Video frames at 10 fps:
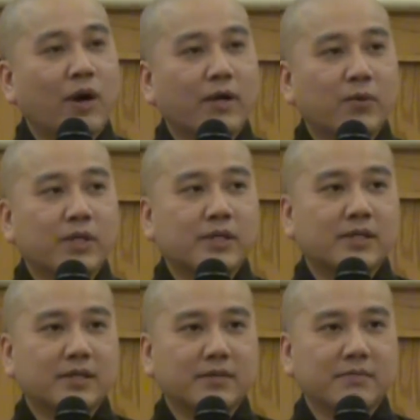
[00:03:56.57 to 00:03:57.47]
one
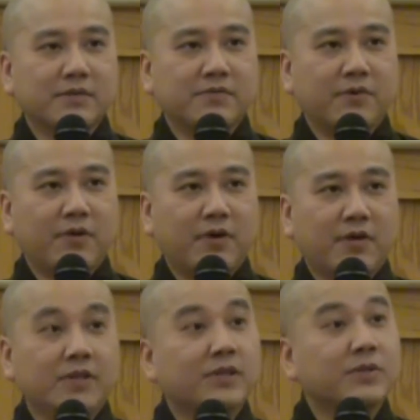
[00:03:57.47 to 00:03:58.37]
week
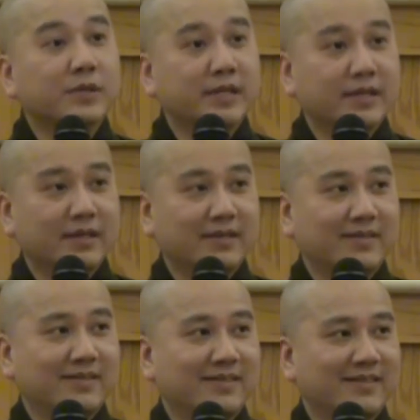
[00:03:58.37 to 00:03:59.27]
before the new year,